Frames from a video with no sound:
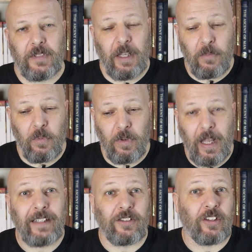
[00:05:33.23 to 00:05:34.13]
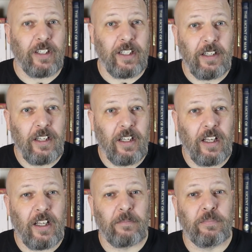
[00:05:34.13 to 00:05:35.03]
they were, and certainly
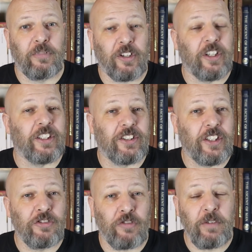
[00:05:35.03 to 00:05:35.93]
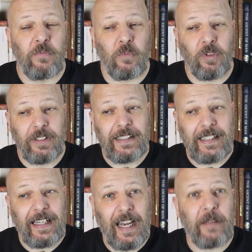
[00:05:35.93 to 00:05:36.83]
uh, Brokkr and Sindri wanted
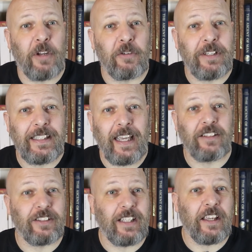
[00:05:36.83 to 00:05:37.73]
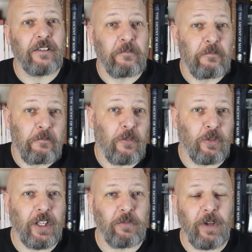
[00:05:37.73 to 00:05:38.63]
to claim Loki's head because they
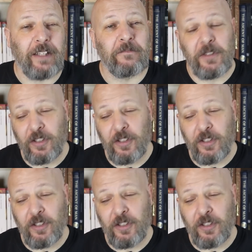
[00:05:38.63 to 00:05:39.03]
thought they'd win.